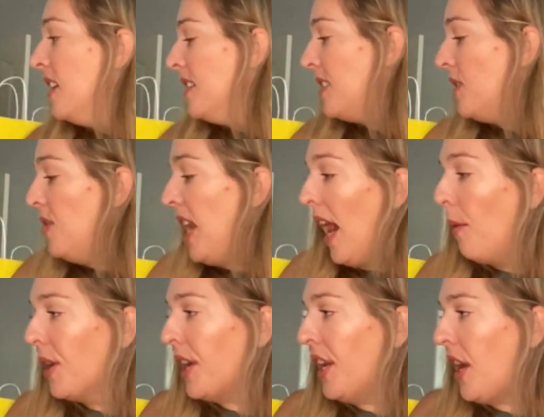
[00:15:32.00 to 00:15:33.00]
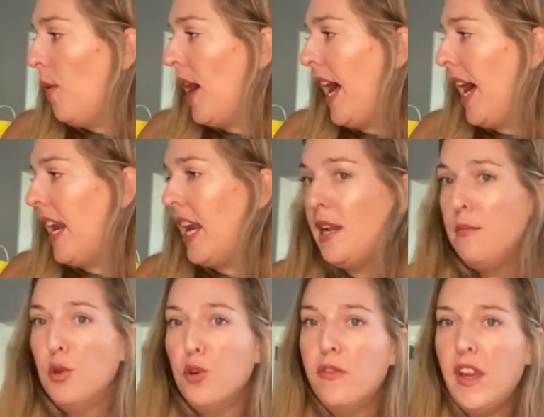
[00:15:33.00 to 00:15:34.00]
So now we're gonna go ahead and
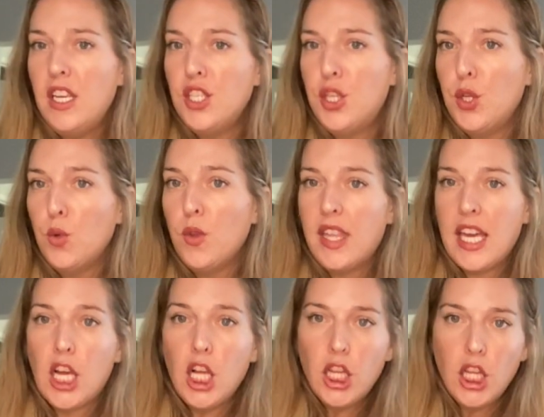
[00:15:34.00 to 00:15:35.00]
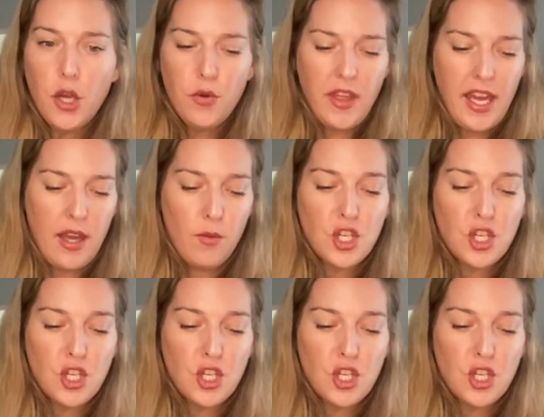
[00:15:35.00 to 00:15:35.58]
move into the clothing,